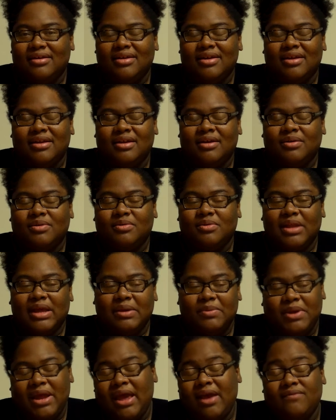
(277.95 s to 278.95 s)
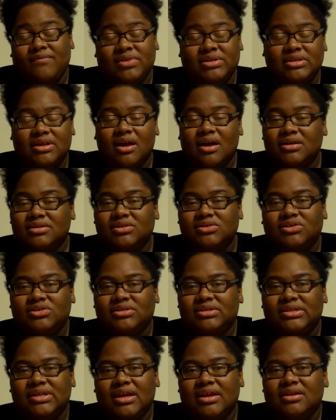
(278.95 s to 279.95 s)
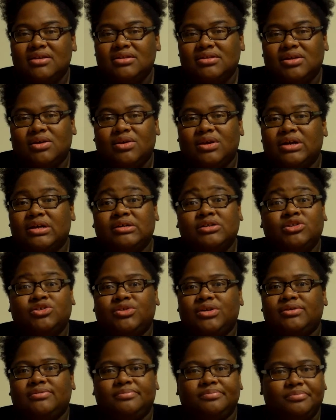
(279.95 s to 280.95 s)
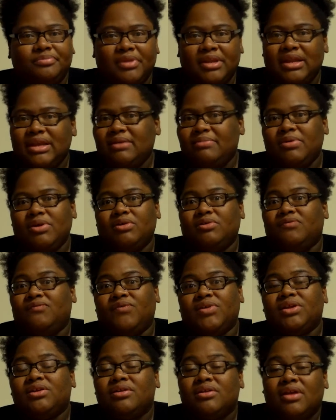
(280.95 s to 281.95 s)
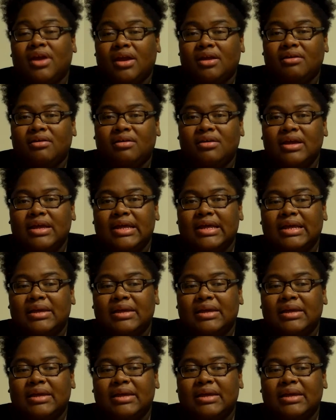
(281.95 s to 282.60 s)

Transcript: They would have his oxygen settings on 100, and he'd be on a ventilator,